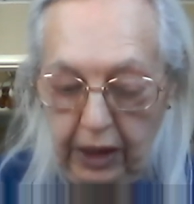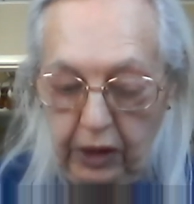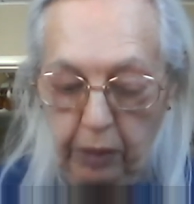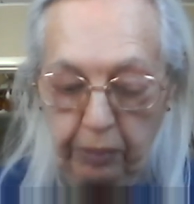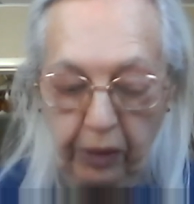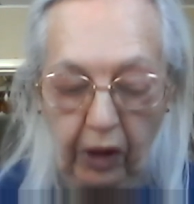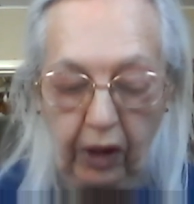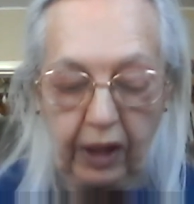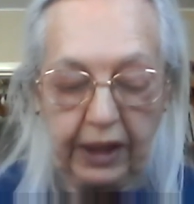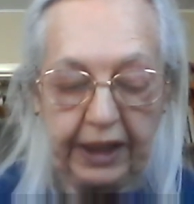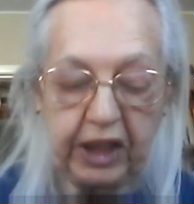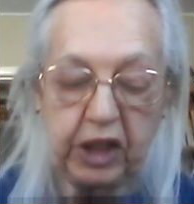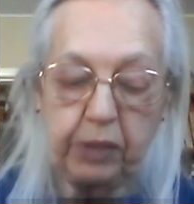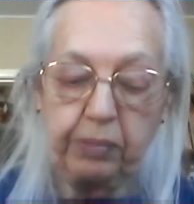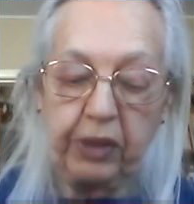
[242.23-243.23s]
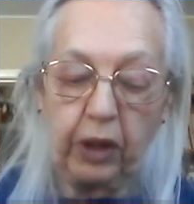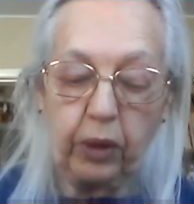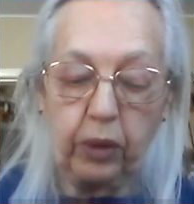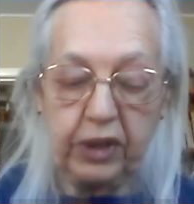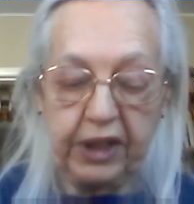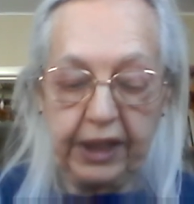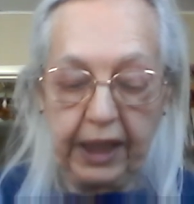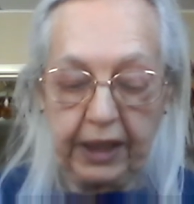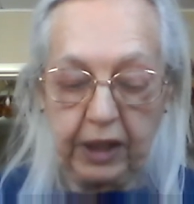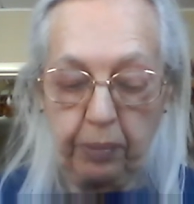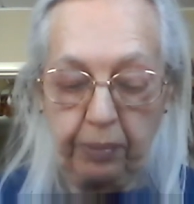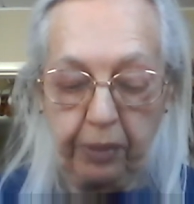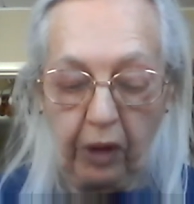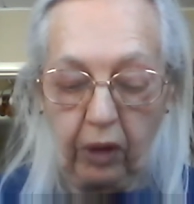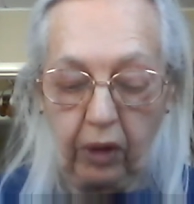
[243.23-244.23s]
The ball explodes, and the
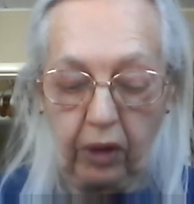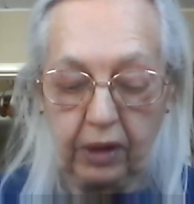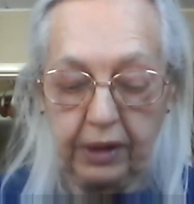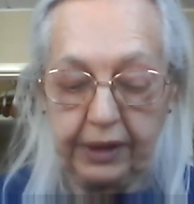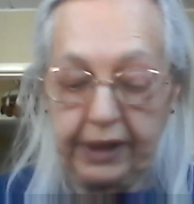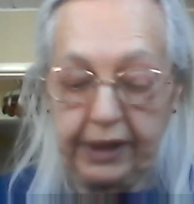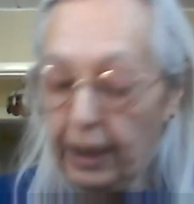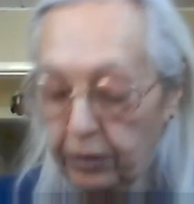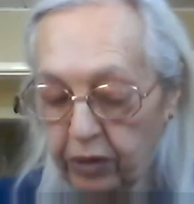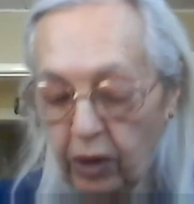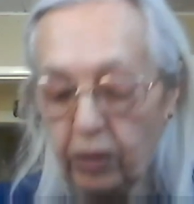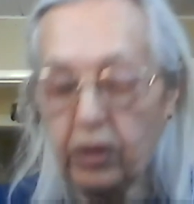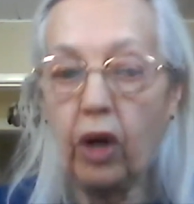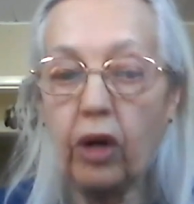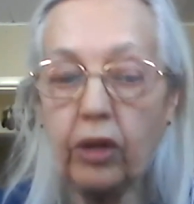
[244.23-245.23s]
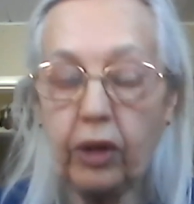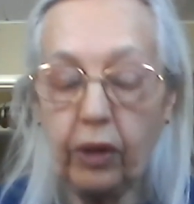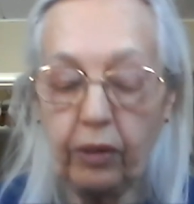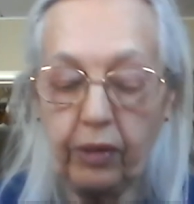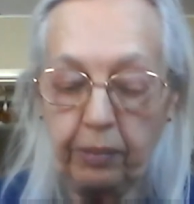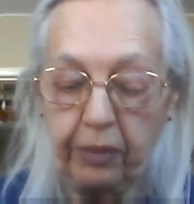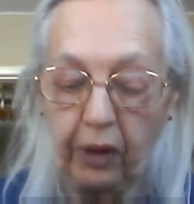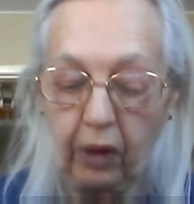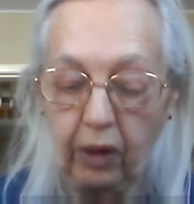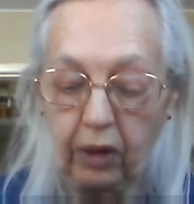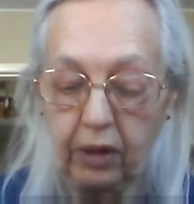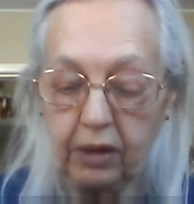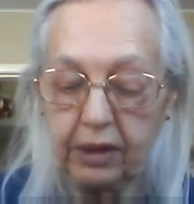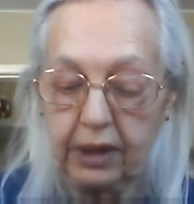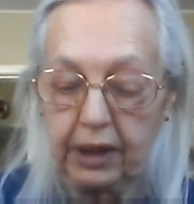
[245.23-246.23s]
ball, now no longer a
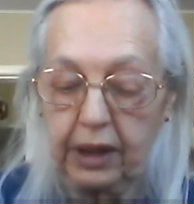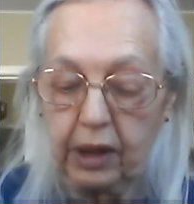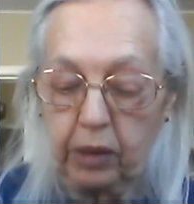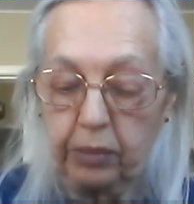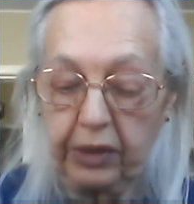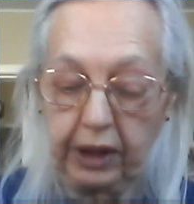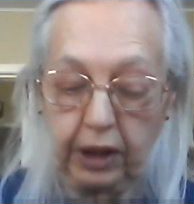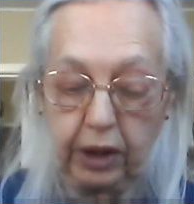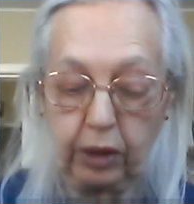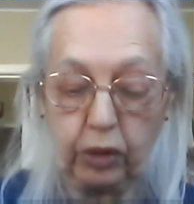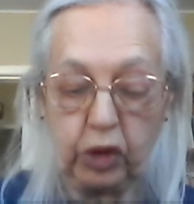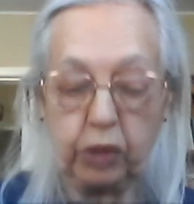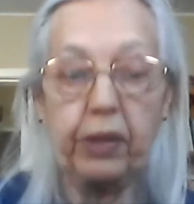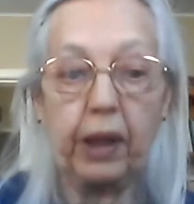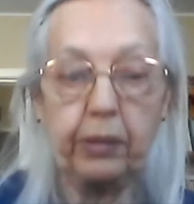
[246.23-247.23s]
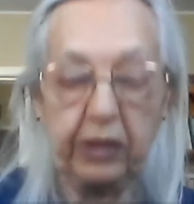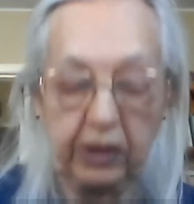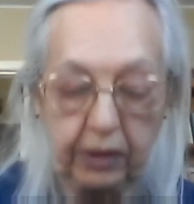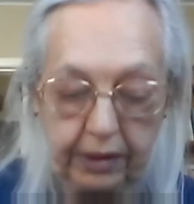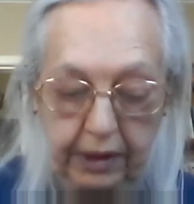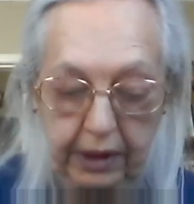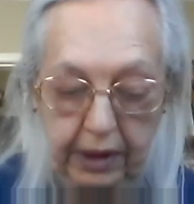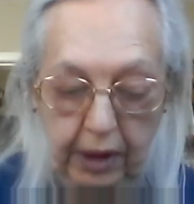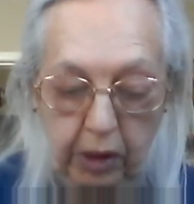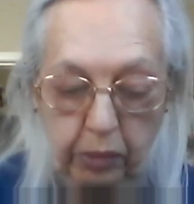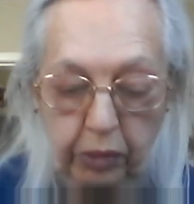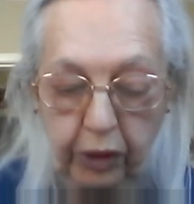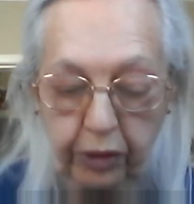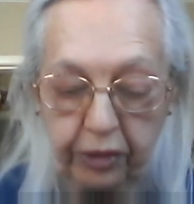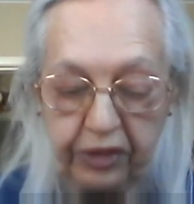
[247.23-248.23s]
ball, but a huge bubble,
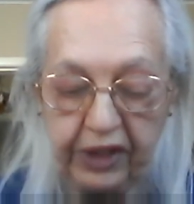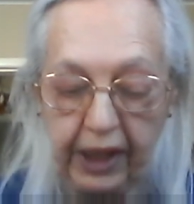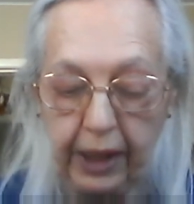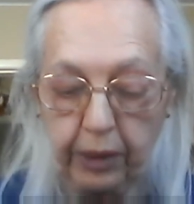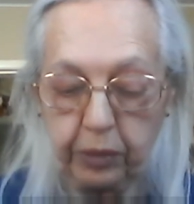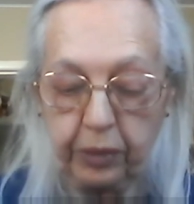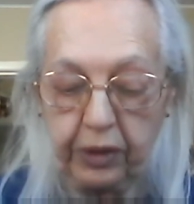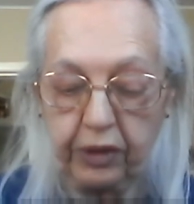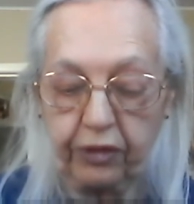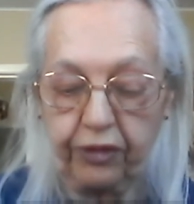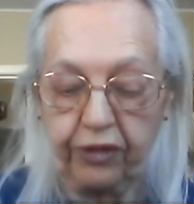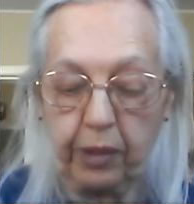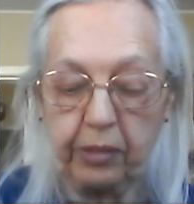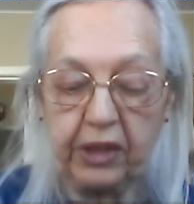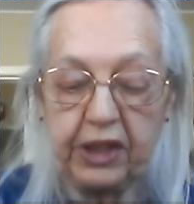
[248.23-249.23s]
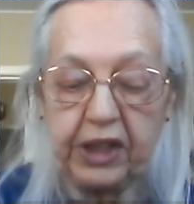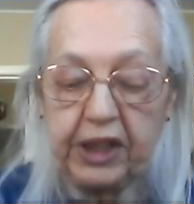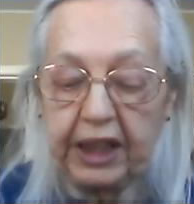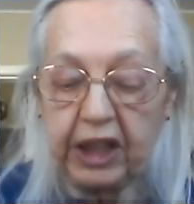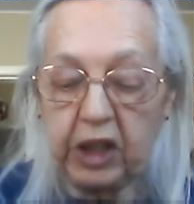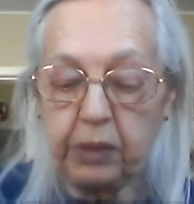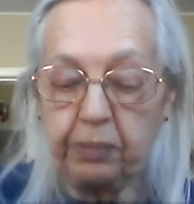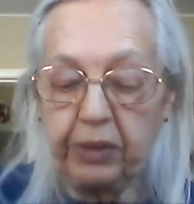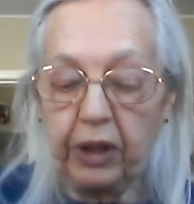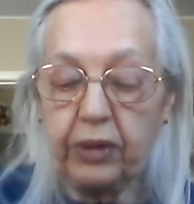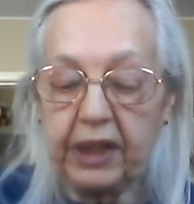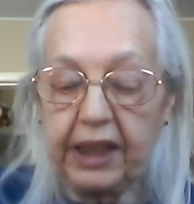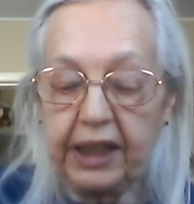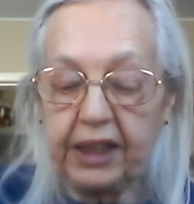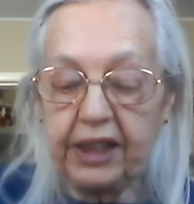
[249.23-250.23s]
moves outward from its
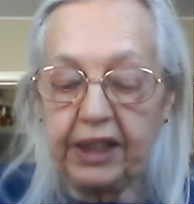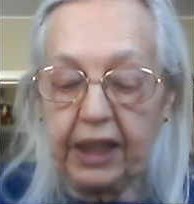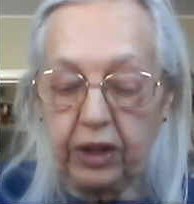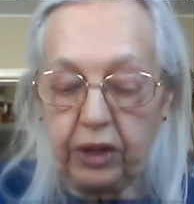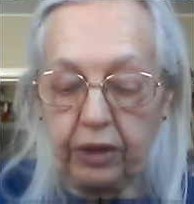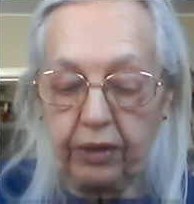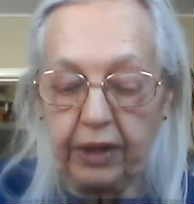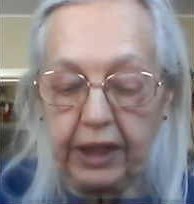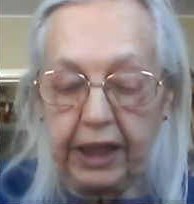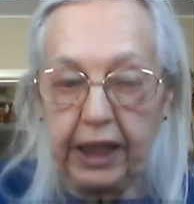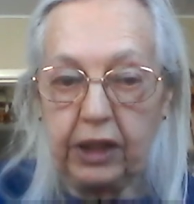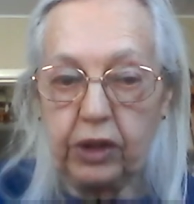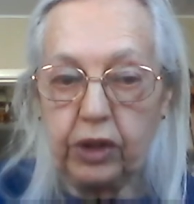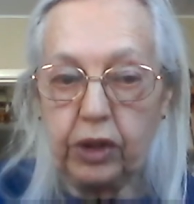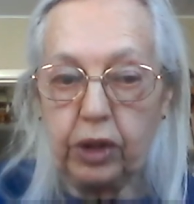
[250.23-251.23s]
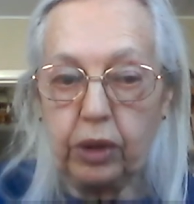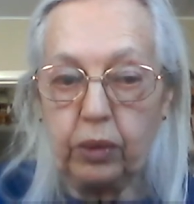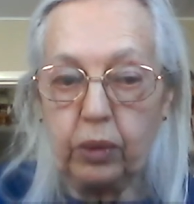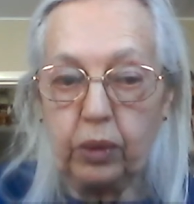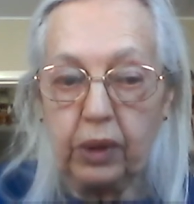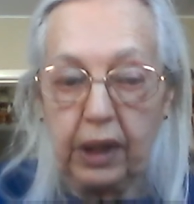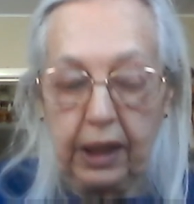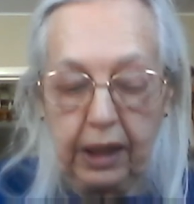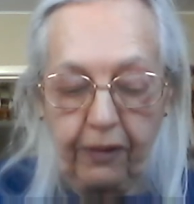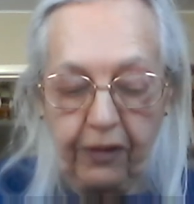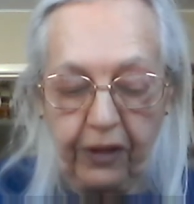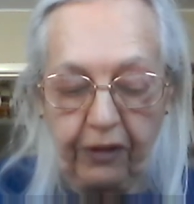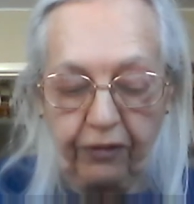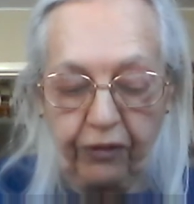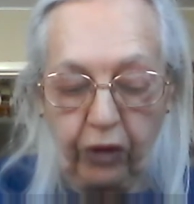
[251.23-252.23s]
exploding center and into
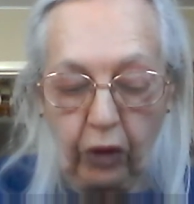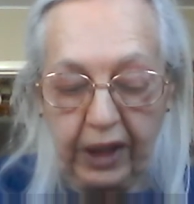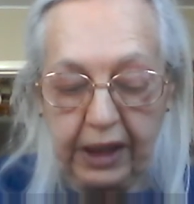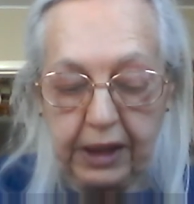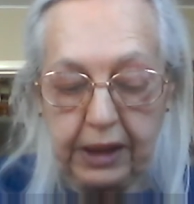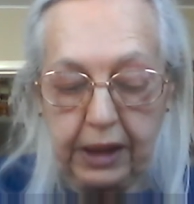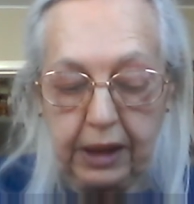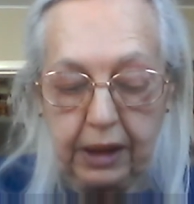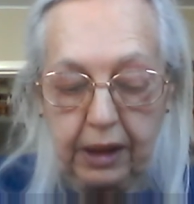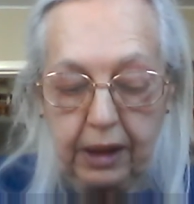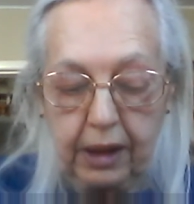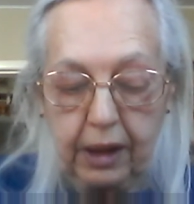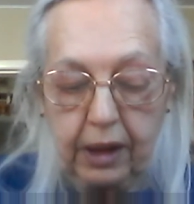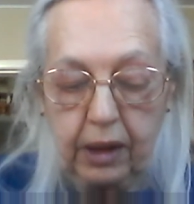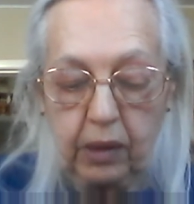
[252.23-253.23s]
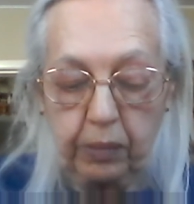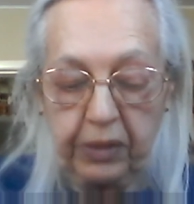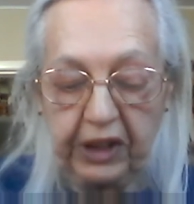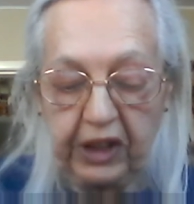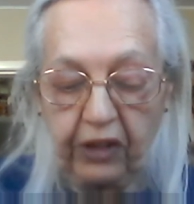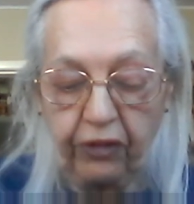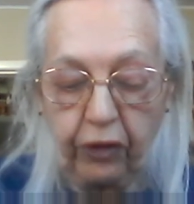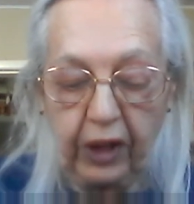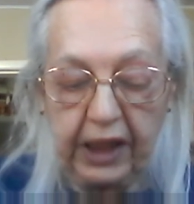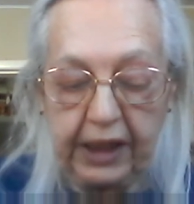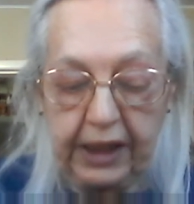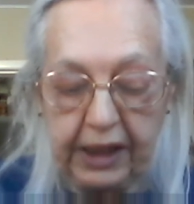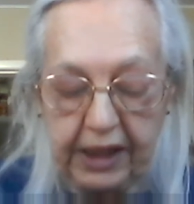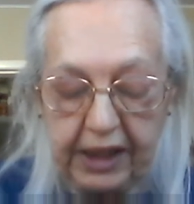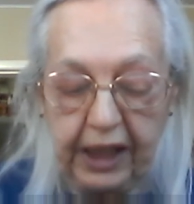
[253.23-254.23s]
the void. But the void
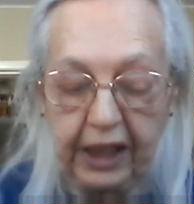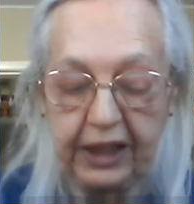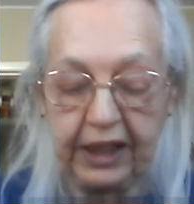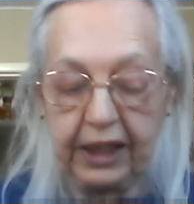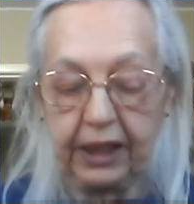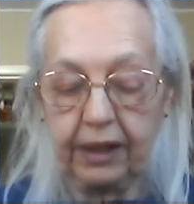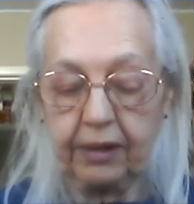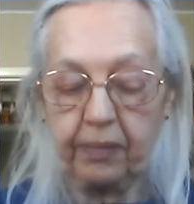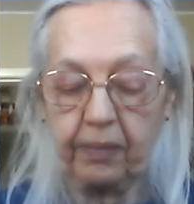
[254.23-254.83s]
is nothing.